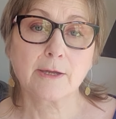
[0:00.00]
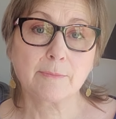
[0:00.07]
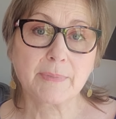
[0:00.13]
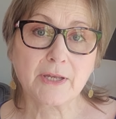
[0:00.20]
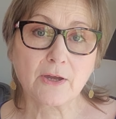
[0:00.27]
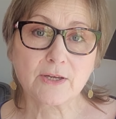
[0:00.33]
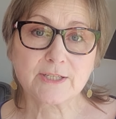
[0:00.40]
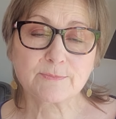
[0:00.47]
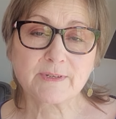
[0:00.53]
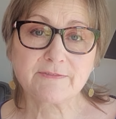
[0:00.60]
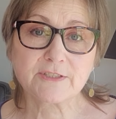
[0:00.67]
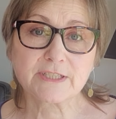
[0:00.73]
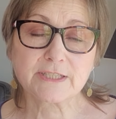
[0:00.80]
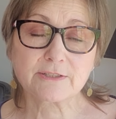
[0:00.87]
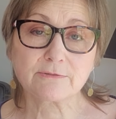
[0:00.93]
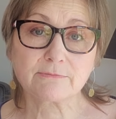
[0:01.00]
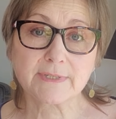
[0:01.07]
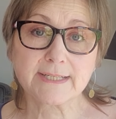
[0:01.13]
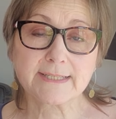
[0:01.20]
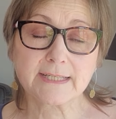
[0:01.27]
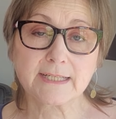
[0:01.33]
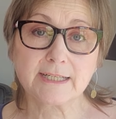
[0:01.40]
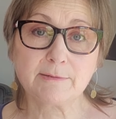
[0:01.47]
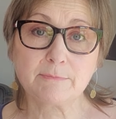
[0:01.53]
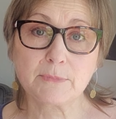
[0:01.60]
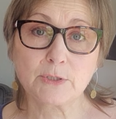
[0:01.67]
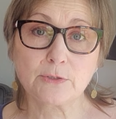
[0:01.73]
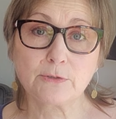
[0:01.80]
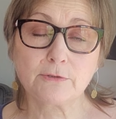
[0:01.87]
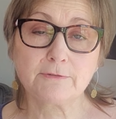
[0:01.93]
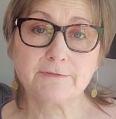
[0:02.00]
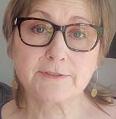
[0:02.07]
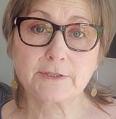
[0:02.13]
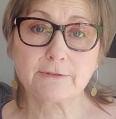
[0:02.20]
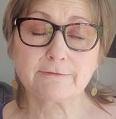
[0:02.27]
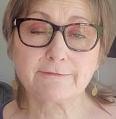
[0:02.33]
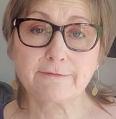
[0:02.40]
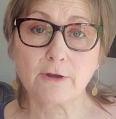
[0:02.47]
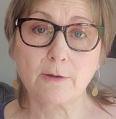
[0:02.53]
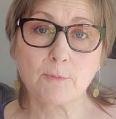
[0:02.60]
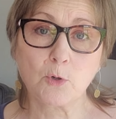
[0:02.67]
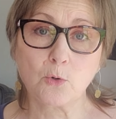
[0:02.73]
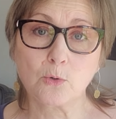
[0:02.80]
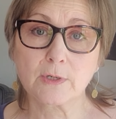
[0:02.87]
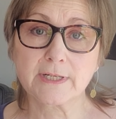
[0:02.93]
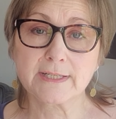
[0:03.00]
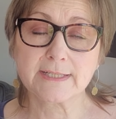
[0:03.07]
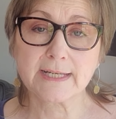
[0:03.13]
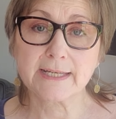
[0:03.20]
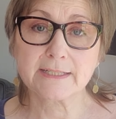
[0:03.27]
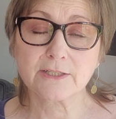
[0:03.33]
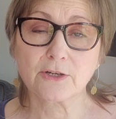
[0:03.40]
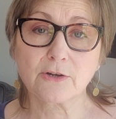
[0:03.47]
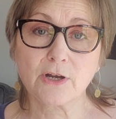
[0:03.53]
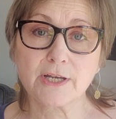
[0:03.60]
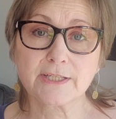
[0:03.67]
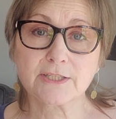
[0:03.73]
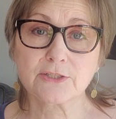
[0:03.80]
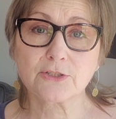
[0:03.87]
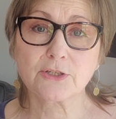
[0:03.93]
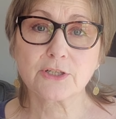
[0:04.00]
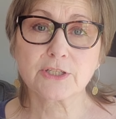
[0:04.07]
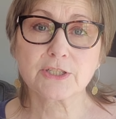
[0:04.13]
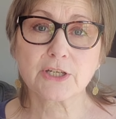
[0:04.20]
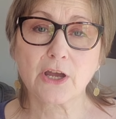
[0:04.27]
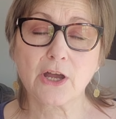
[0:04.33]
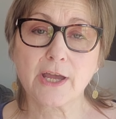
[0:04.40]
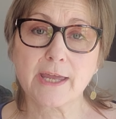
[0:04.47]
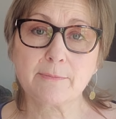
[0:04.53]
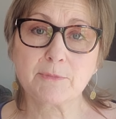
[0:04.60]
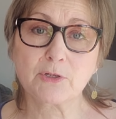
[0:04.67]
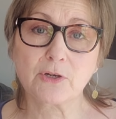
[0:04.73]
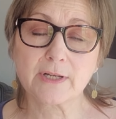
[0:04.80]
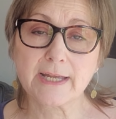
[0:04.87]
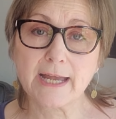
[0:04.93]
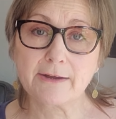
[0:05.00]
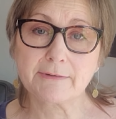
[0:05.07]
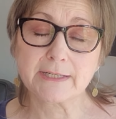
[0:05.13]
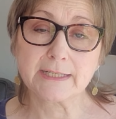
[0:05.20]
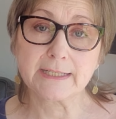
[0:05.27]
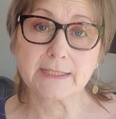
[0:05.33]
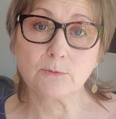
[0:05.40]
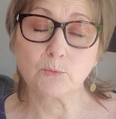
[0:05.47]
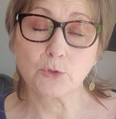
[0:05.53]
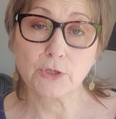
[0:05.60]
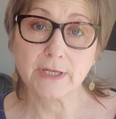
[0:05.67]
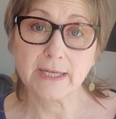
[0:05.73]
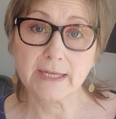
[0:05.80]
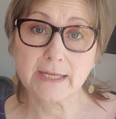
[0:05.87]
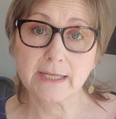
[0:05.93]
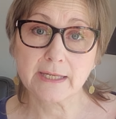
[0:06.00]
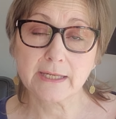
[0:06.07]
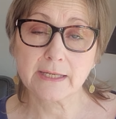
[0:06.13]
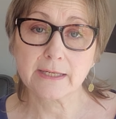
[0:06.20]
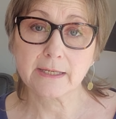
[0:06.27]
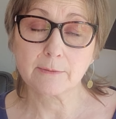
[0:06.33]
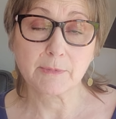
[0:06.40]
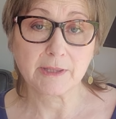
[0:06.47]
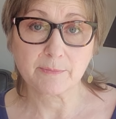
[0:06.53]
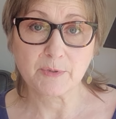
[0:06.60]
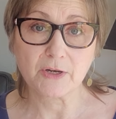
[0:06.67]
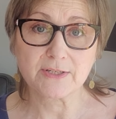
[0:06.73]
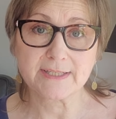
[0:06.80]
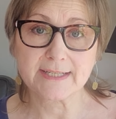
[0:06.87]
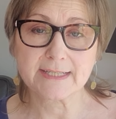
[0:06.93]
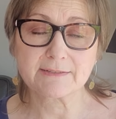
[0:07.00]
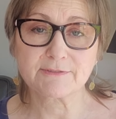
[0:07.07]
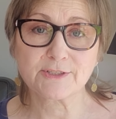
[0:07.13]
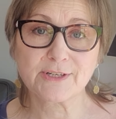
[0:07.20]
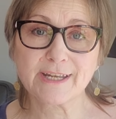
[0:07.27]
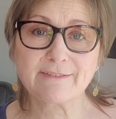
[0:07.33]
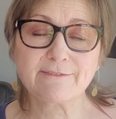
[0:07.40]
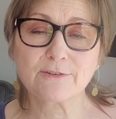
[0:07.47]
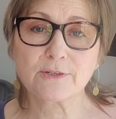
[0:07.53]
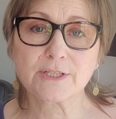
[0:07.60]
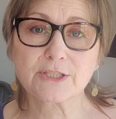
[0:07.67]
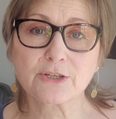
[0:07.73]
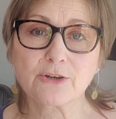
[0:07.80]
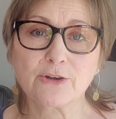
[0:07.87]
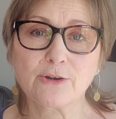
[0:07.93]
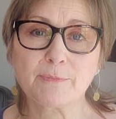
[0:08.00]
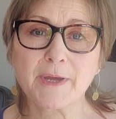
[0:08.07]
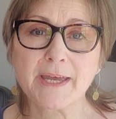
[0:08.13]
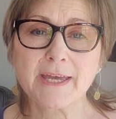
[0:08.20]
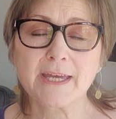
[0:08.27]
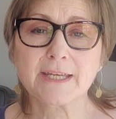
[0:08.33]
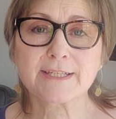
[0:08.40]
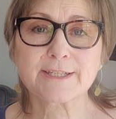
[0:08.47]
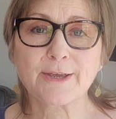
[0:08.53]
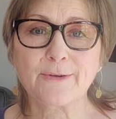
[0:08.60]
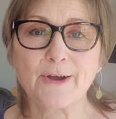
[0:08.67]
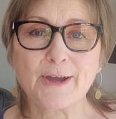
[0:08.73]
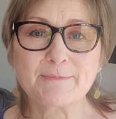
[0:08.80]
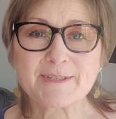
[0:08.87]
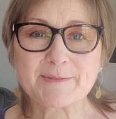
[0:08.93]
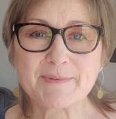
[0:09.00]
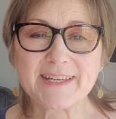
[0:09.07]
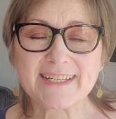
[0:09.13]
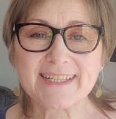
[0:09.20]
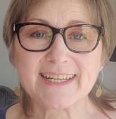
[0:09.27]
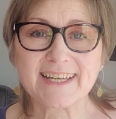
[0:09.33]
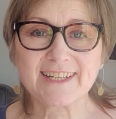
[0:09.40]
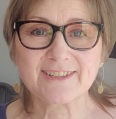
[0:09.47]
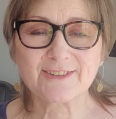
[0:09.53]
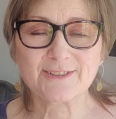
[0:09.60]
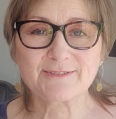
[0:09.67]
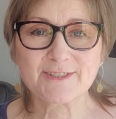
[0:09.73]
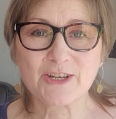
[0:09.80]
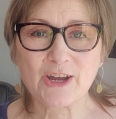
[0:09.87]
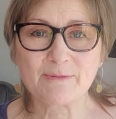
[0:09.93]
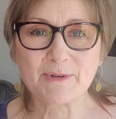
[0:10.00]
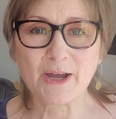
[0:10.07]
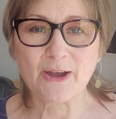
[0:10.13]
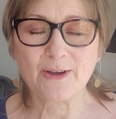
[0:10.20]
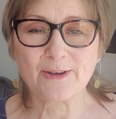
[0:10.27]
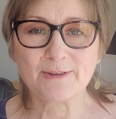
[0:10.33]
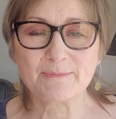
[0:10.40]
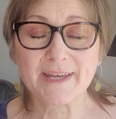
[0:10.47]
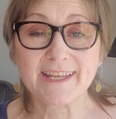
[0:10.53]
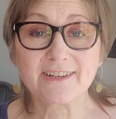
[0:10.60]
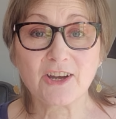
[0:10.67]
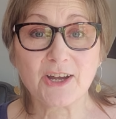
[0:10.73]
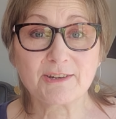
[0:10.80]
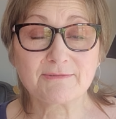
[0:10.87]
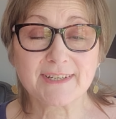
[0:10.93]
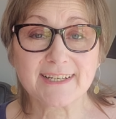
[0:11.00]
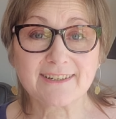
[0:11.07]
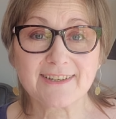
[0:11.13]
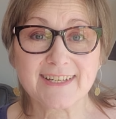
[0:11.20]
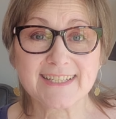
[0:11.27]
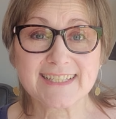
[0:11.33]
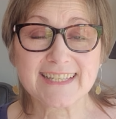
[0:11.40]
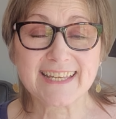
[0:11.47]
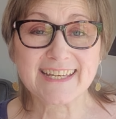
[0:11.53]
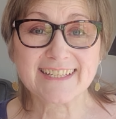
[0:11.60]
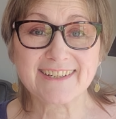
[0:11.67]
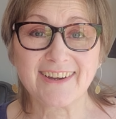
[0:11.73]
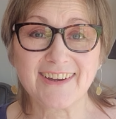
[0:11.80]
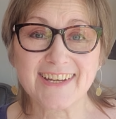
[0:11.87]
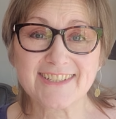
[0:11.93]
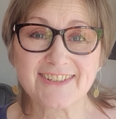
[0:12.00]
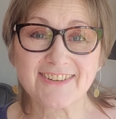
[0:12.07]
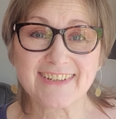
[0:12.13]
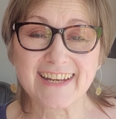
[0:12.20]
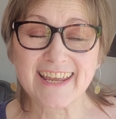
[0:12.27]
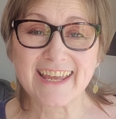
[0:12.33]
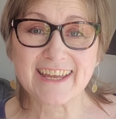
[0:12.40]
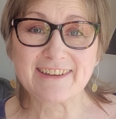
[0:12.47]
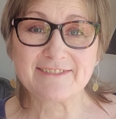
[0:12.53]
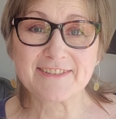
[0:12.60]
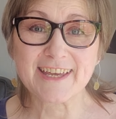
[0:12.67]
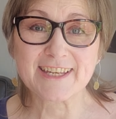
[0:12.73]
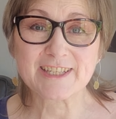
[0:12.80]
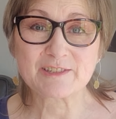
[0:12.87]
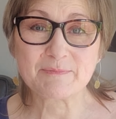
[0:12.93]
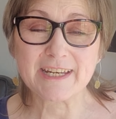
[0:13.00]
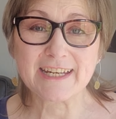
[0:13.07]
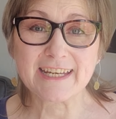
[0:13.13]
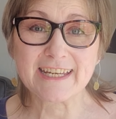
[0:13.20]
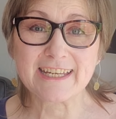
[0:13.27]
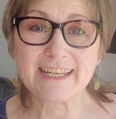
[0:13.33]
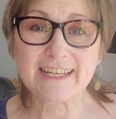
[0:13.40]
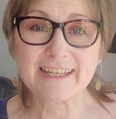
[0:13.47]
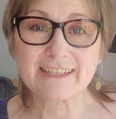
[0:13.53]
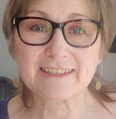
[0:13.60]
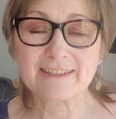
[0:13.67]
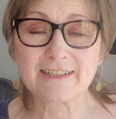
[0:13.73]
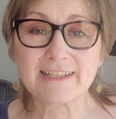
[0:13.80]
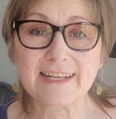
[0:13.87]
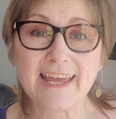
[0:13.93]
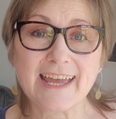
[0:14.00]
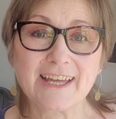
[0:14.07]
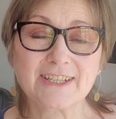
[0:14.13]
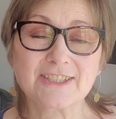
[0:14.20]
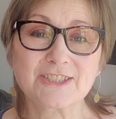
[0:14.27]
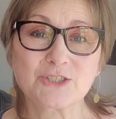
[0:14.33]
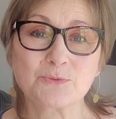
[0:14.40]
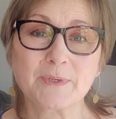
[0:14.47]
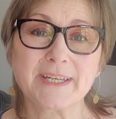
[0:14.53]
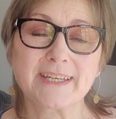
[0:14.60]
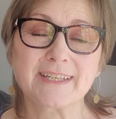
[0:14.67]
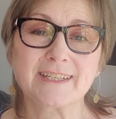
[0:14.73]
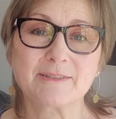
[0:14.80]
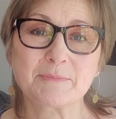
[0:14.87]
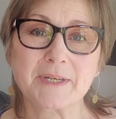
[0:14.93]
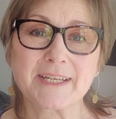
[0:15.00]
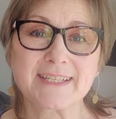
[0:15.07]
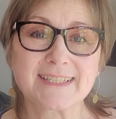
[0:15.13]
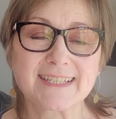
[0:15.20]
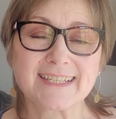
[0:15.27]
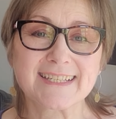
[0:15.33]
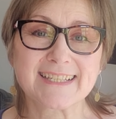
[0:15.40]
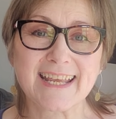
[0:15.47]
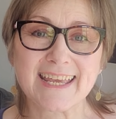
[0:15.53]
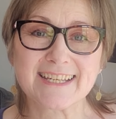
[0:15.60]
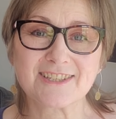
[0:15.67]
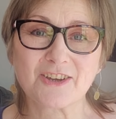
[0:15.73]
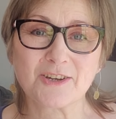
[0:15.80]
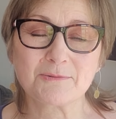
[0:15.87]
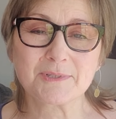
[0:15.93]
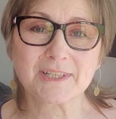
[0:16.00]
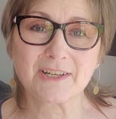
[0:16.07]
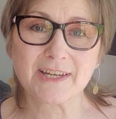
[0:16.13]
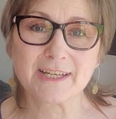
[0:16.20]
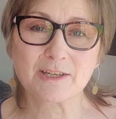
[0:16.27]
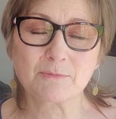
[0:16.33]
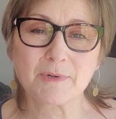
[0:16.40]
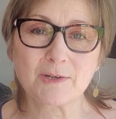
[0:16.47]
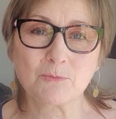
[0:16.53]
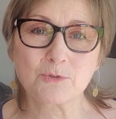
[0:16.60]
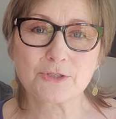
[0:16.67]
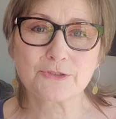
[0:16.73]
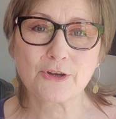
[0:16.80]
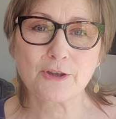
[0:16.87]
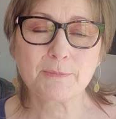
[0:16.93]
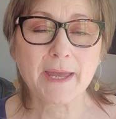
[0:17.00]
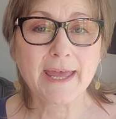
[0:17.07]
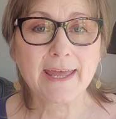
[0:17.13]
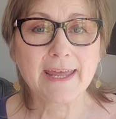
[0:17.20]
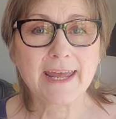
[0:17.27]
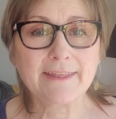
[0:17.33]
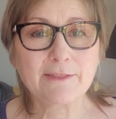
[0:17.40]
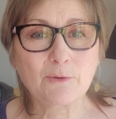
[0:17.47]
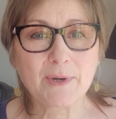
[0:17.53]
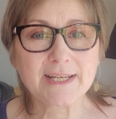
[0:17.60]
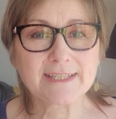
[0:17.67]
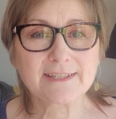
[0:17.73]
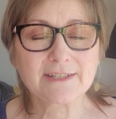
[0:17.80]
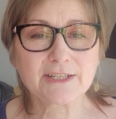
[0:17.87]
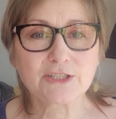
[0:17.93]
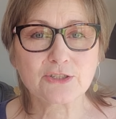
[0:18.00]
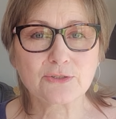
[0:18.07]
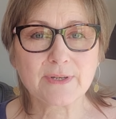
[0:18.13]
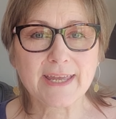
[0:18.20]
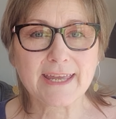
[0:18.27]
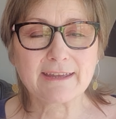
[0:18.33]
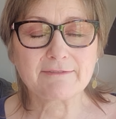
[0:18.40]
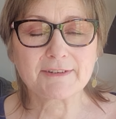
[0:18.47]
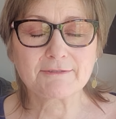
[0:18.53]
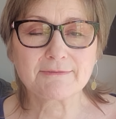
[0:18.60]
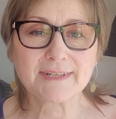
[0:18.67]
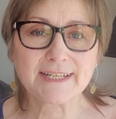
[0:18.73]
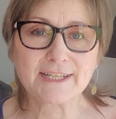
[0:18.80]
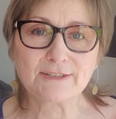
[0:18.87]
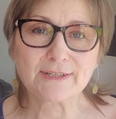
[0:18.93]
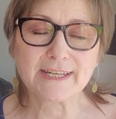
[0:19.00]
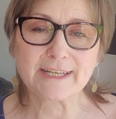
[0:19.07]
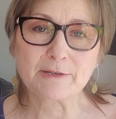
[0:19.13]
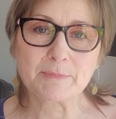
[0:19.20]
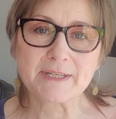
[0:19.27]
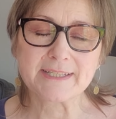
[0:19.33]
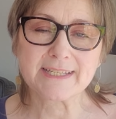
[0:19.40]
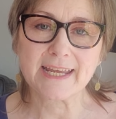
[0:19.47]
Because we've just recently moved from Auckland down to Christchurch, I am not currently working. I'm in the process of looking for a job, so I'm spending a lot of time at home, and I realized that I don't have as many loungewear pieces as I would like in my wardrobe, and the ones that I do have are really looking a bit